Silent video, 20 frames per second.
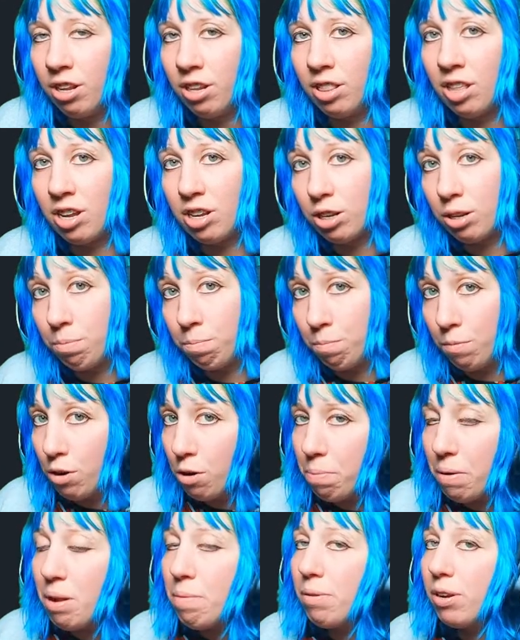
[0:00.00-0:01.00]
that's
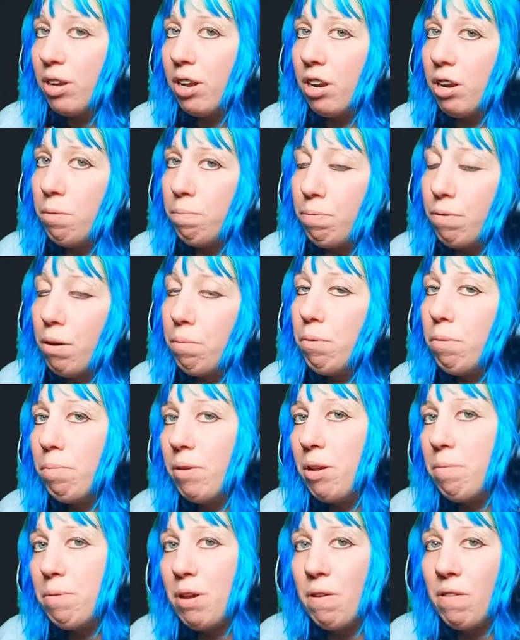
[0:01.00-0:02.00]
more people are going to
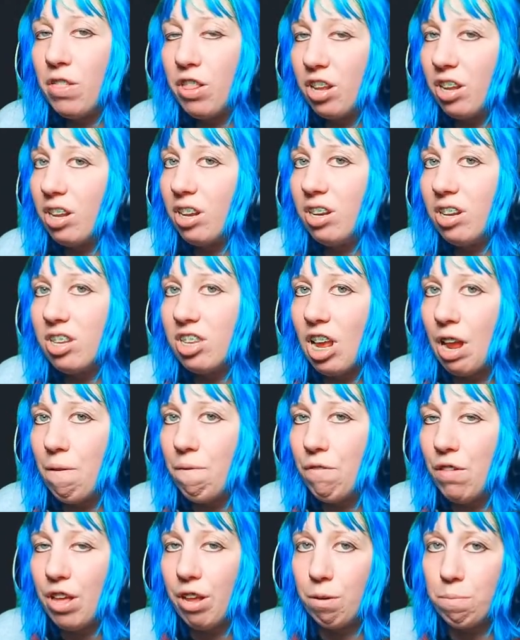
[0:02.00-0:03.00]
probably be thinking the
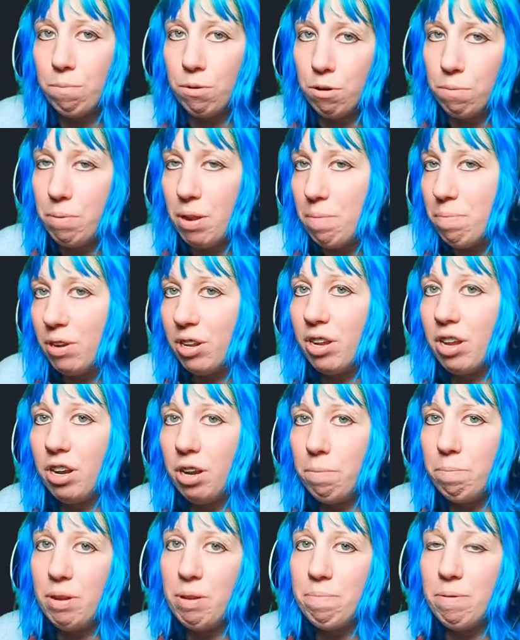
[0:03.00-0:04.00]
same thing. More people are
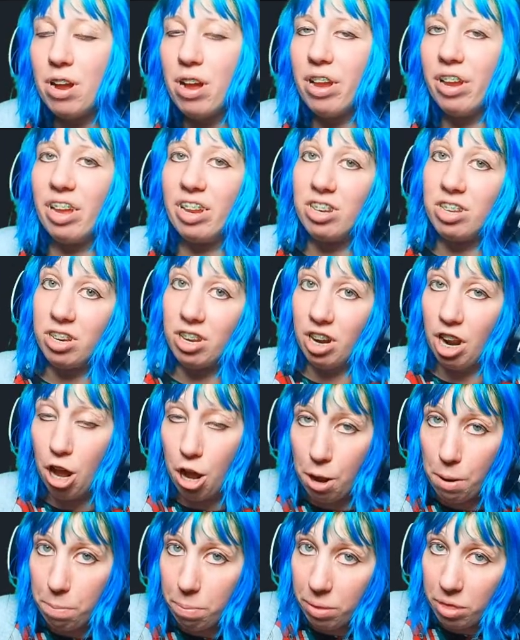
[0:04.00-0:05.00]
going to be buying it. It's going
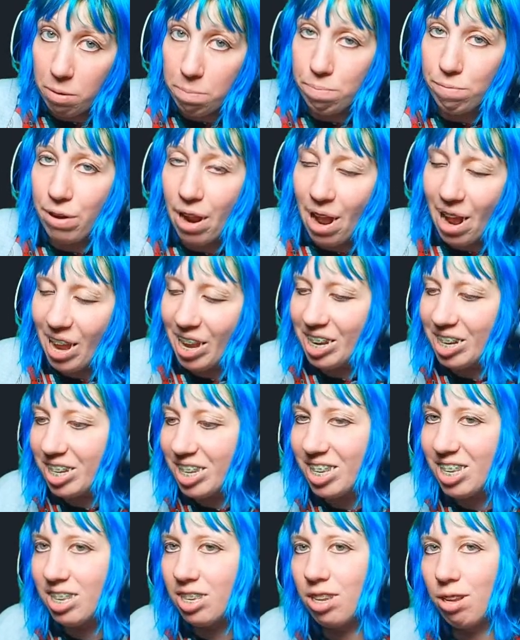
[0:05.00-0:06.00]
to up the
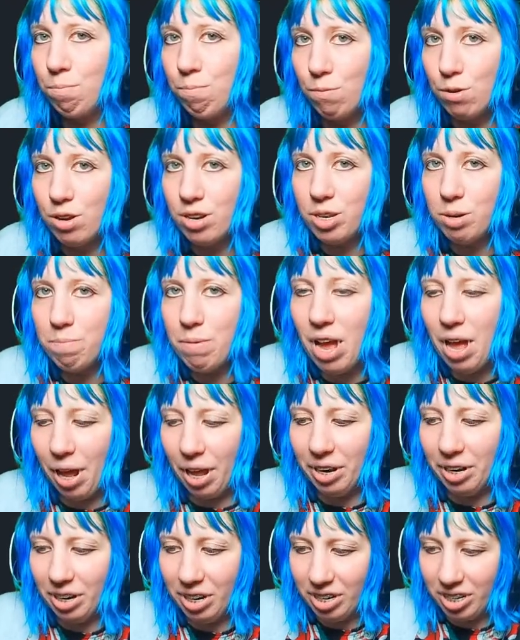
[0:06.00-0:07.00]
price. More
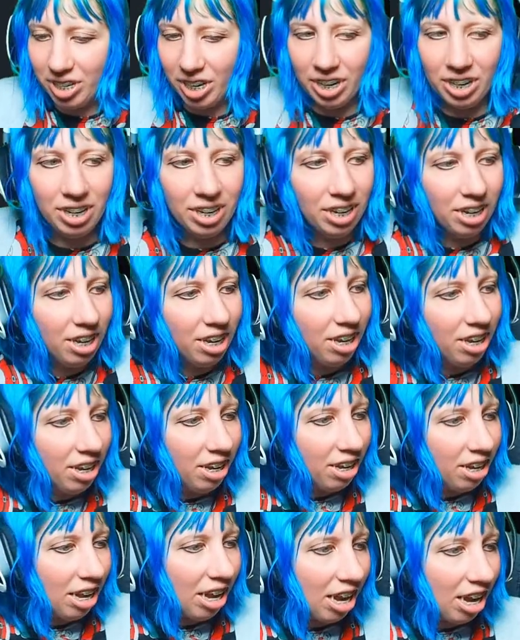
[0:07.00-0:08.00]
demand.
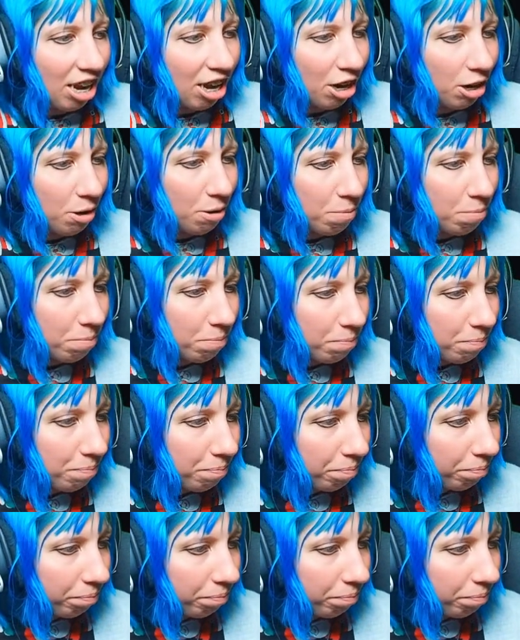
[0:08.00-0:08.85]
And